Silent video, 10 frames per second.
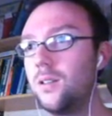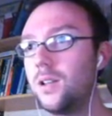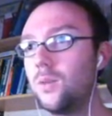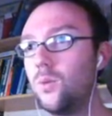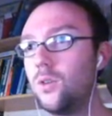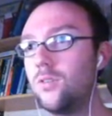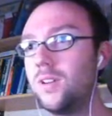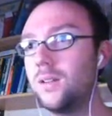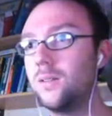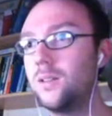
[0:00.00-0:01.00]
I can walk
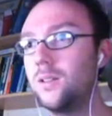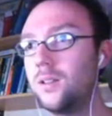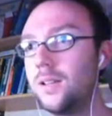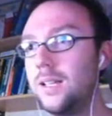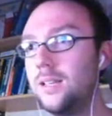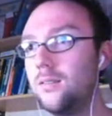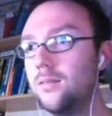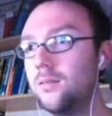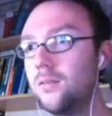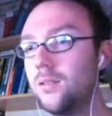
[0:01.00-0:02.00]
around. Can I?
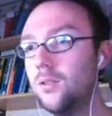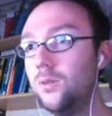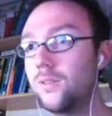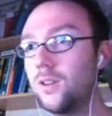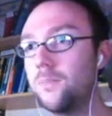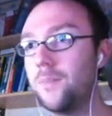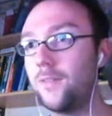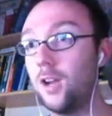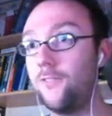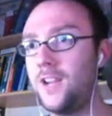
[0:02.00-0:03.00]
Oh, I've
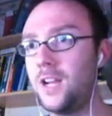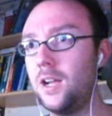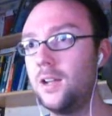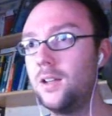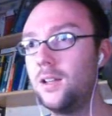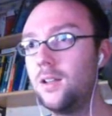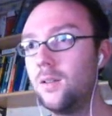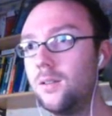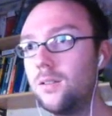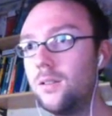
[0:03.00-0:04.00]
got a finger.
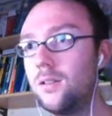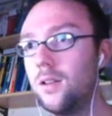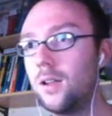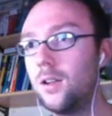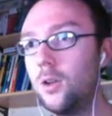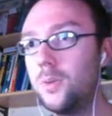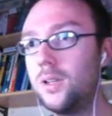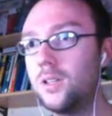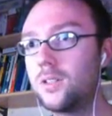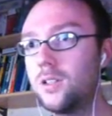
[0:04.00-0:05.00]
I can
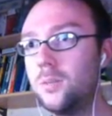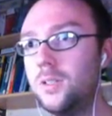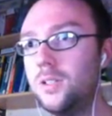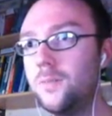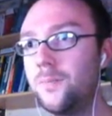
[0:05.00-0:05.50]
open this cupboard.